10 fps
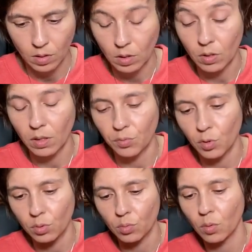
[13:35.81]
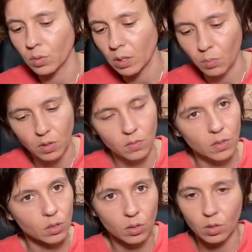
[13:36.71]
Of course, roles can be
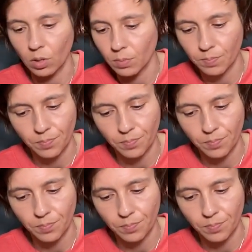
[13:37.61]
reversed, so...